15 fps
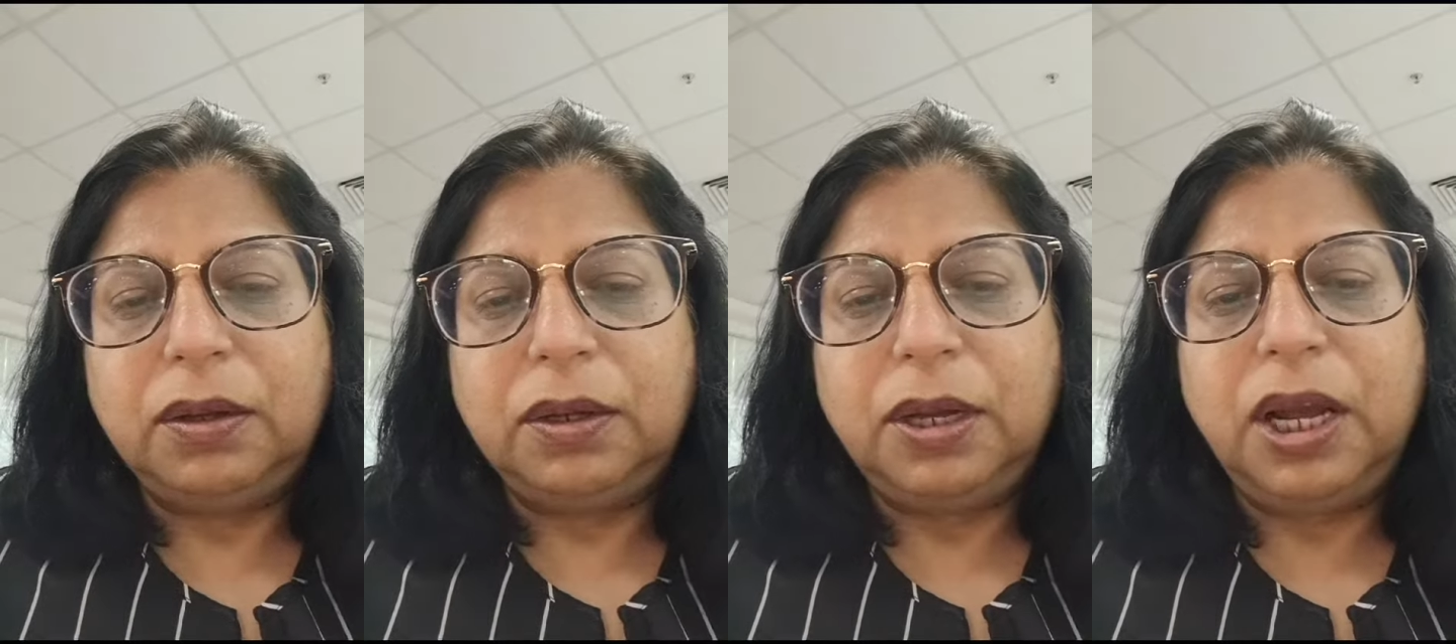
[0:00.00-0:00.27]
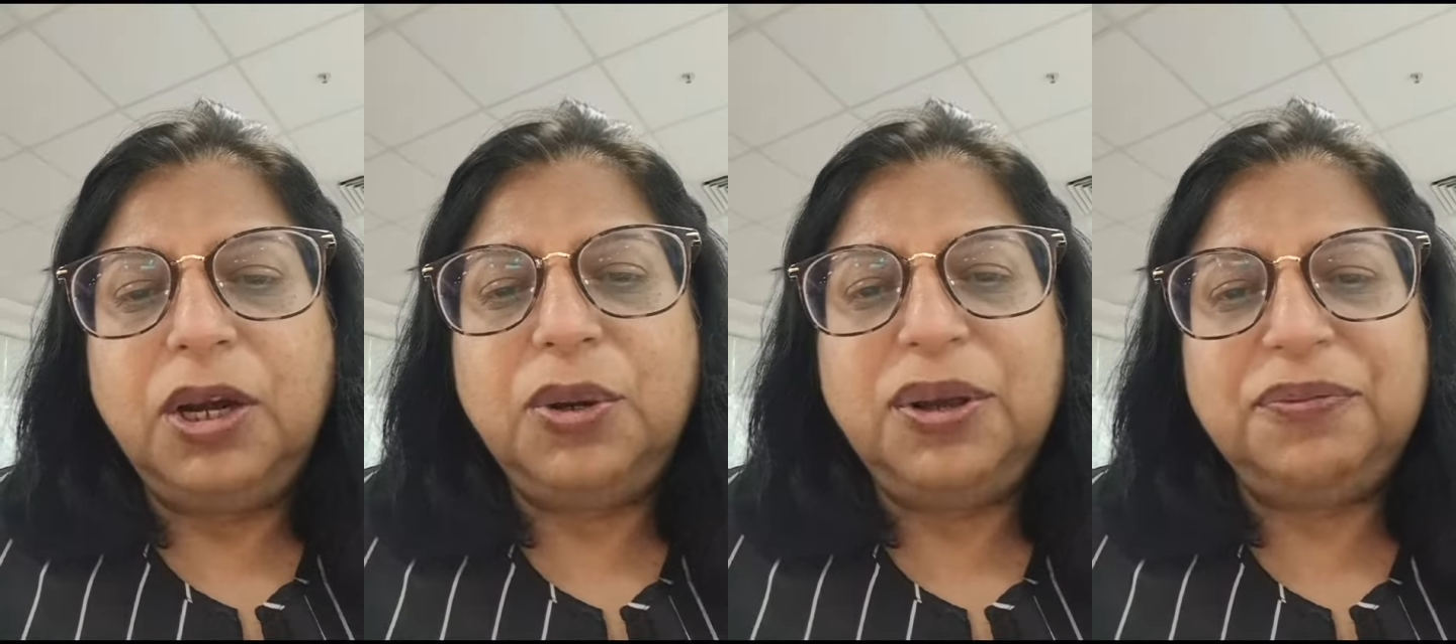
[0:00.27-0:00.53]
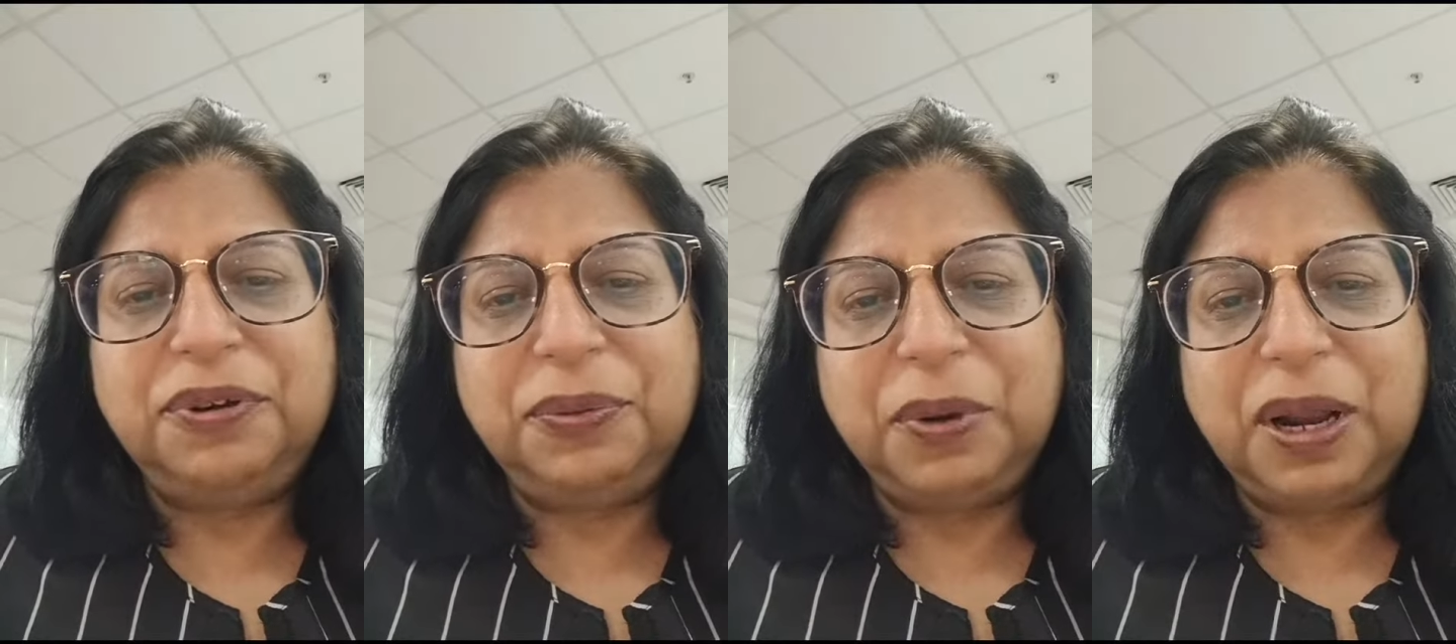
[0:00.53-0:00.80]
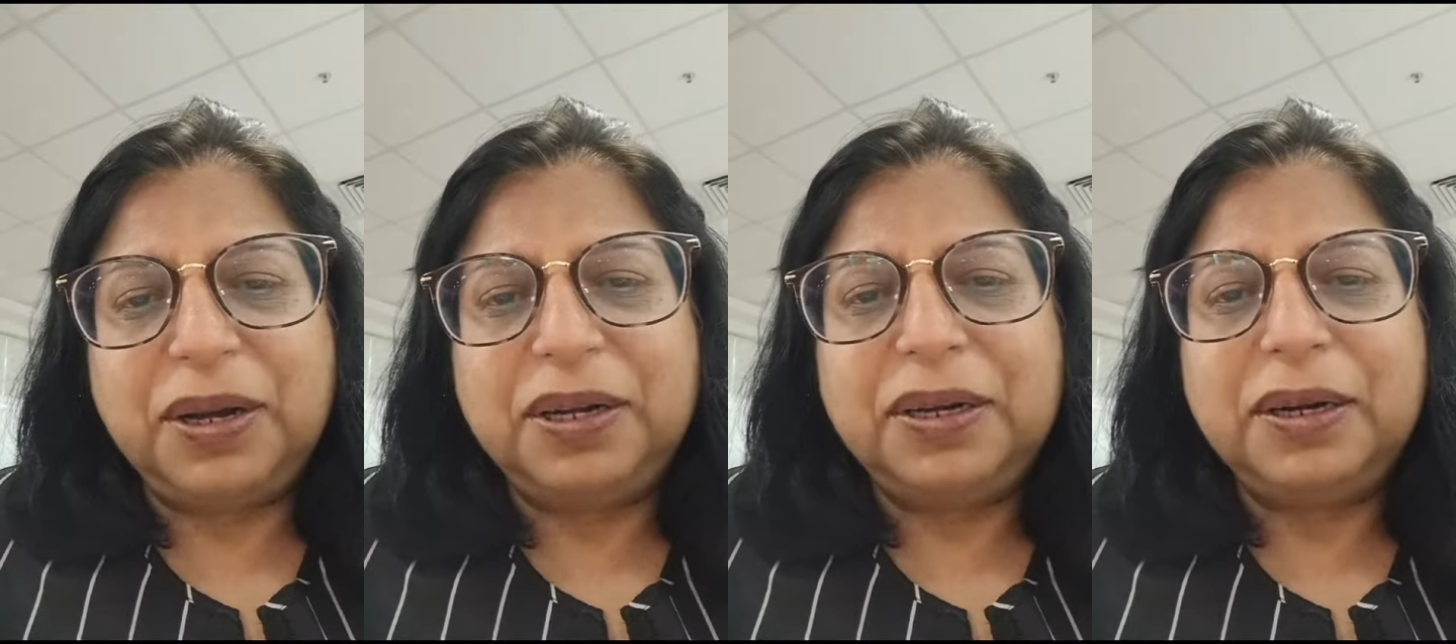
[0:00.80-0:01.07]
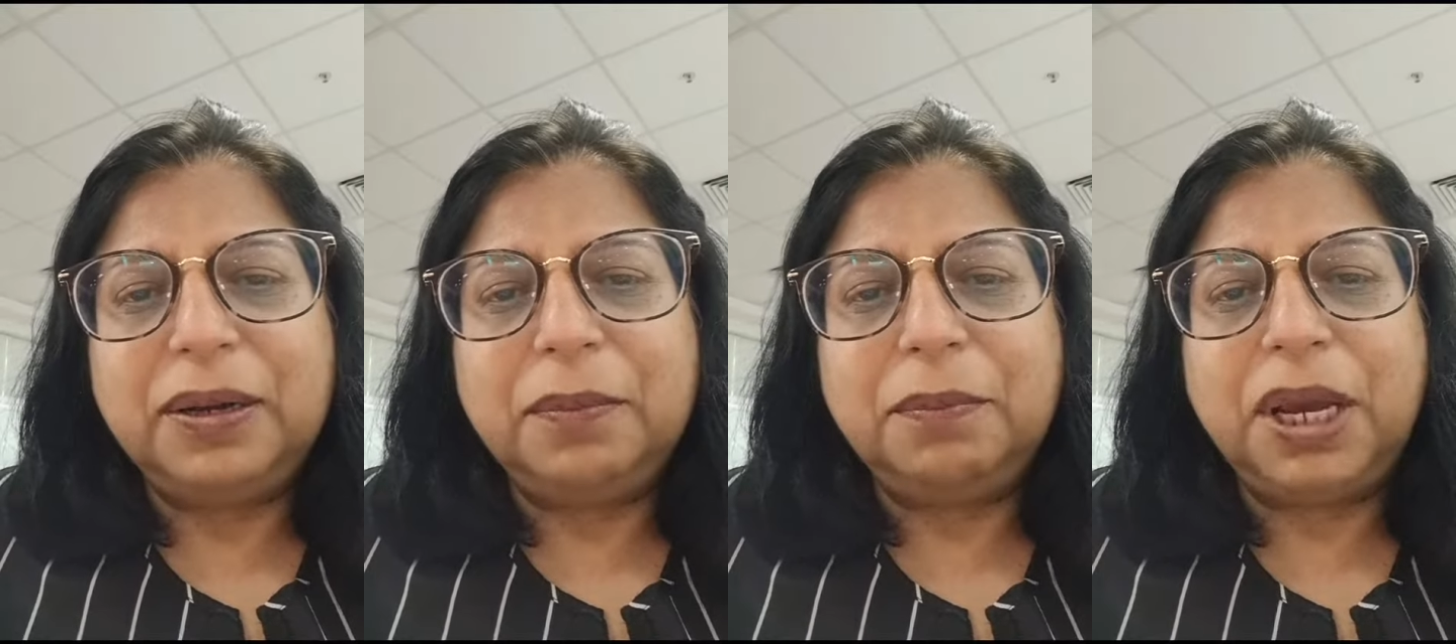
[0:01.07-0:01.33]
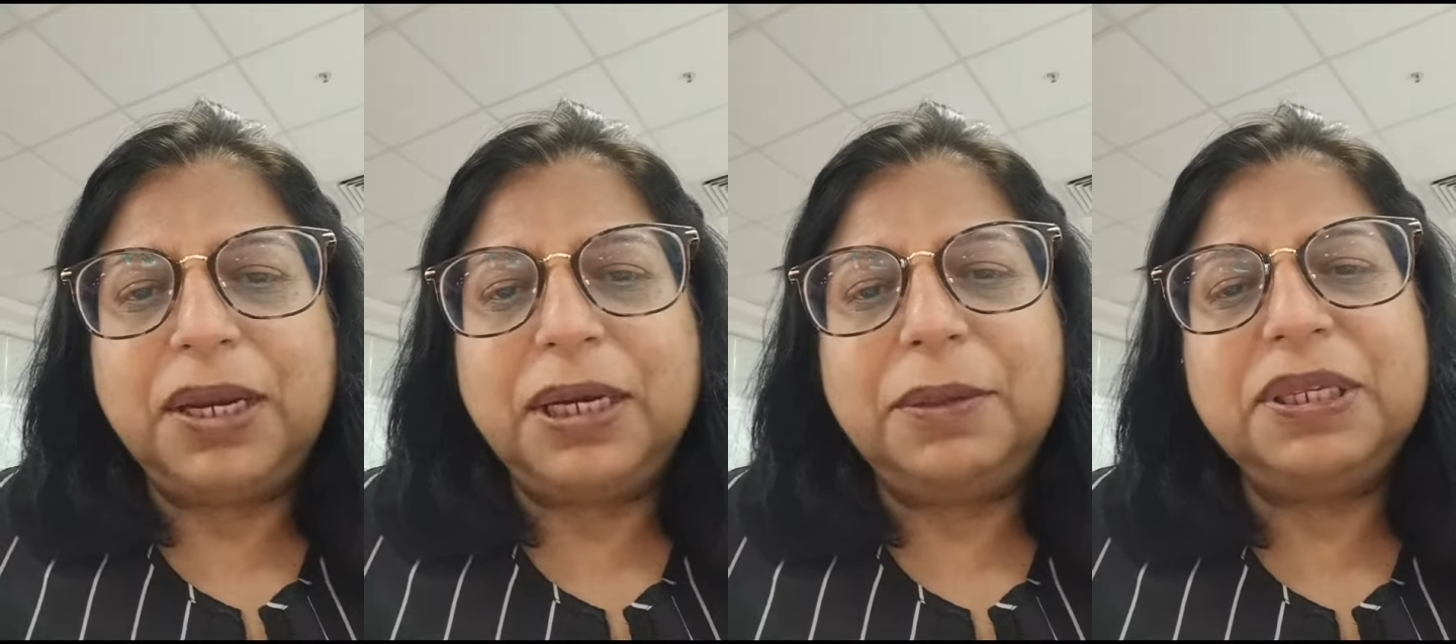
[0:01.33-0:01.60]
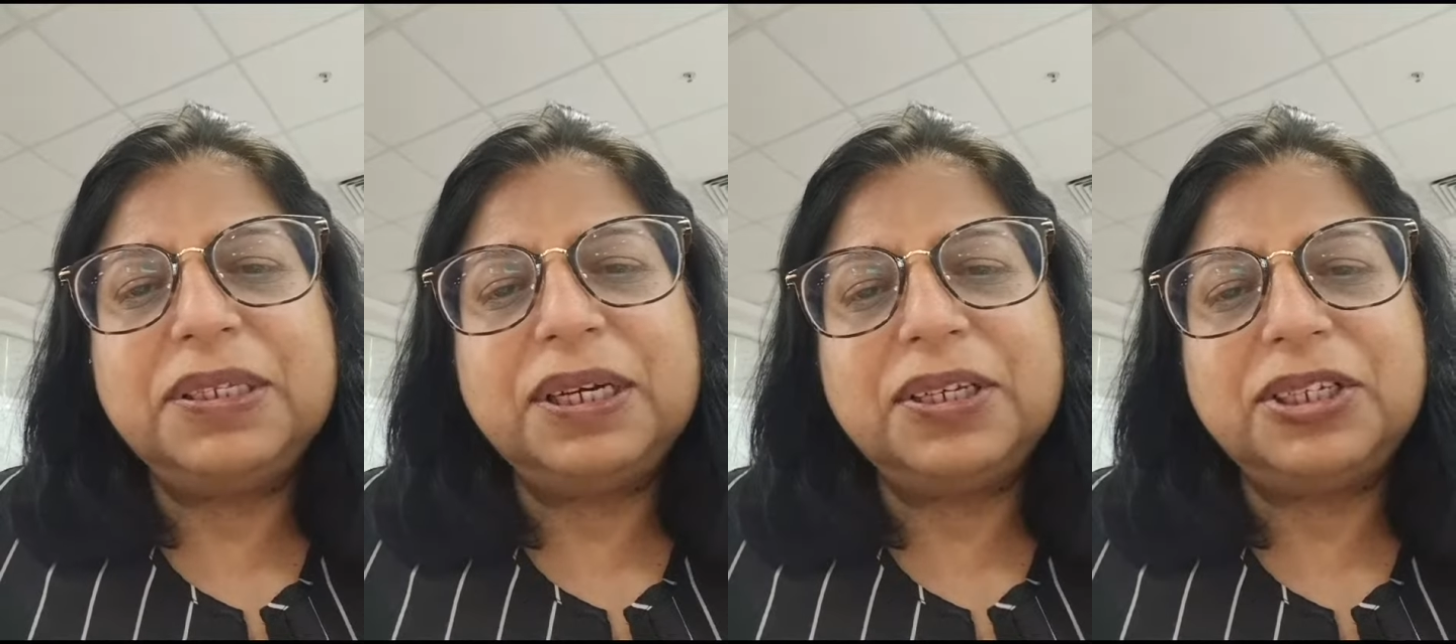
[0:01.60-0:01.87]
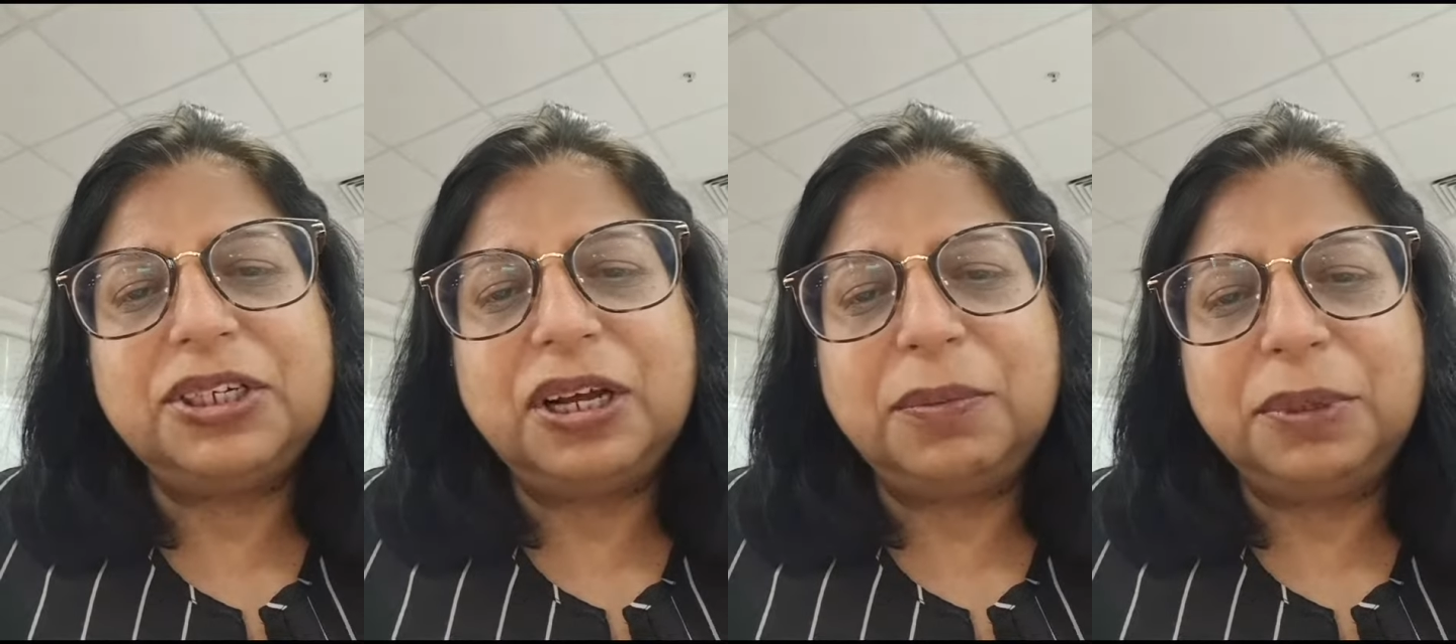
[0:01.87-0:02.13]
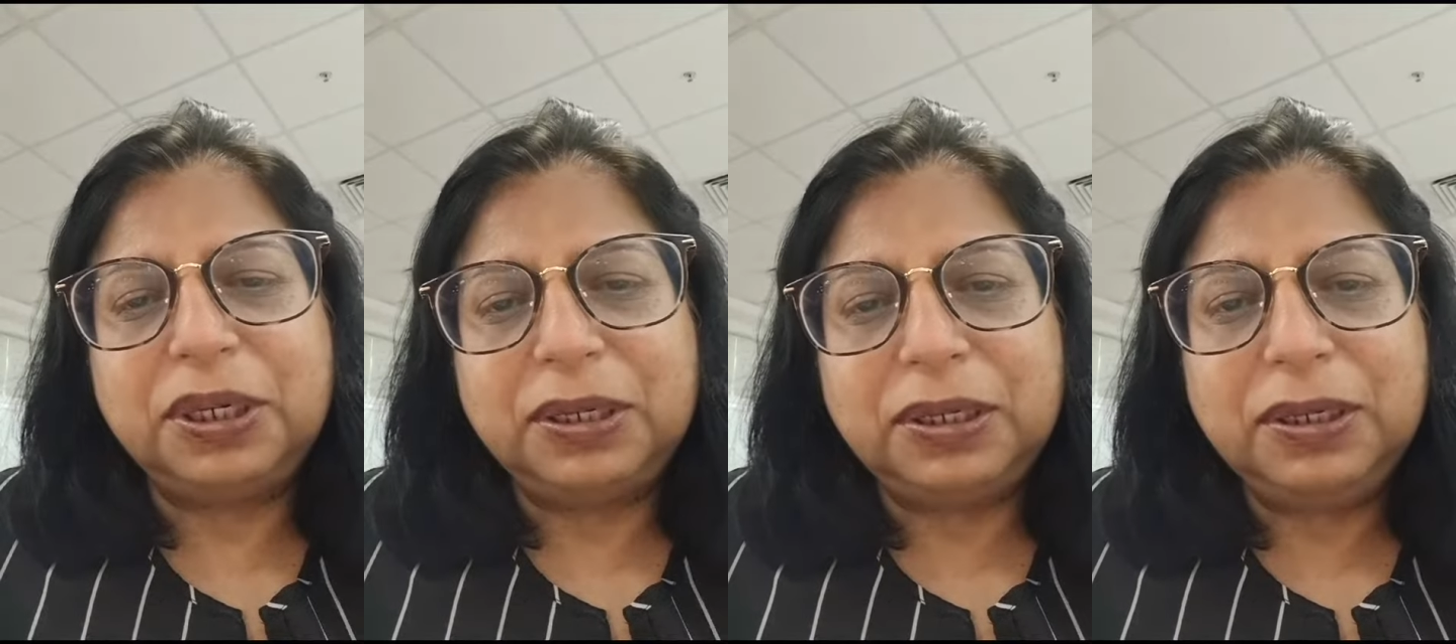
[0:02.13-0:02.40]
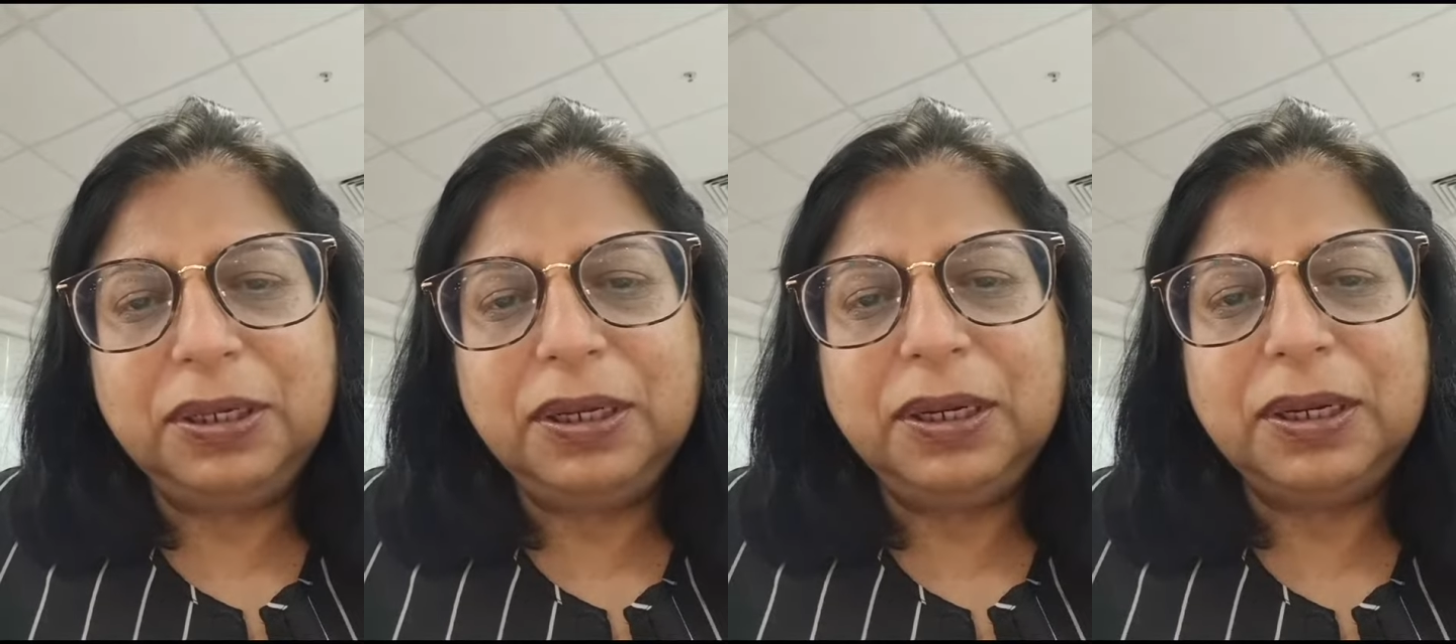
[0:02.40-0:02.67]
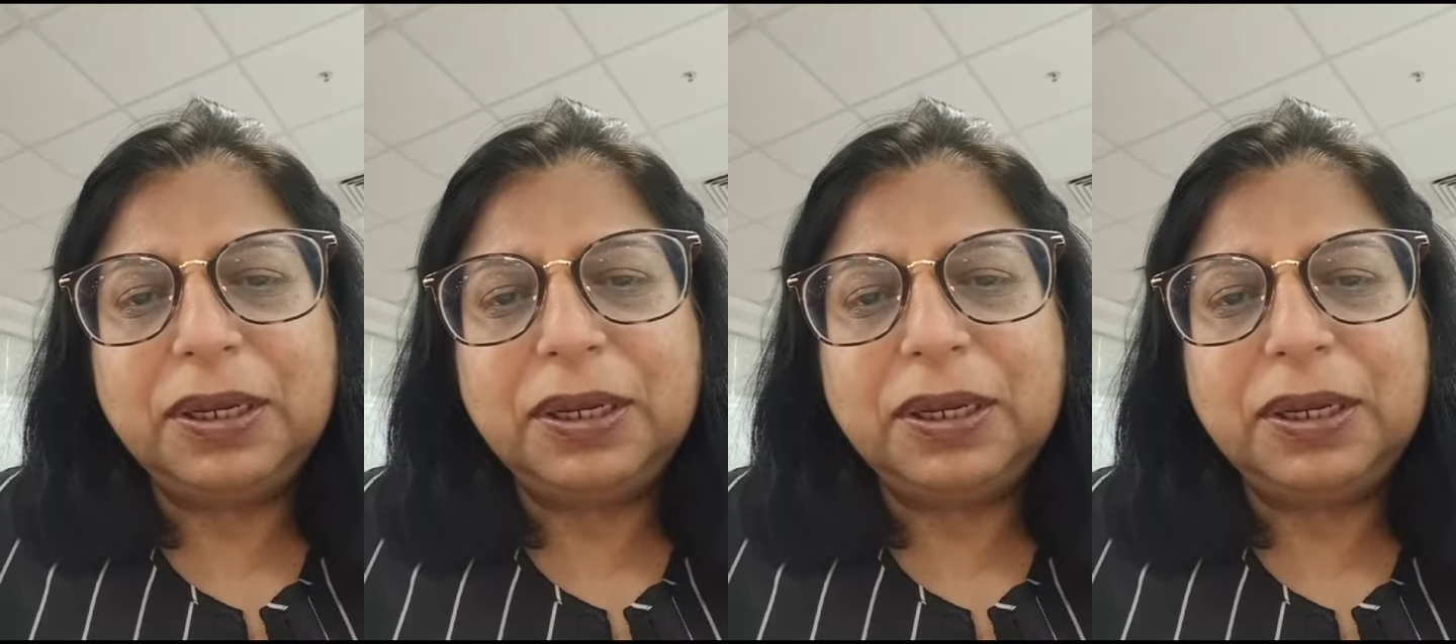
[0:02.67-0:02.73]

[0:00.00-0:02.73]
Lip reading: Hello everyone, my name is Rachna Macker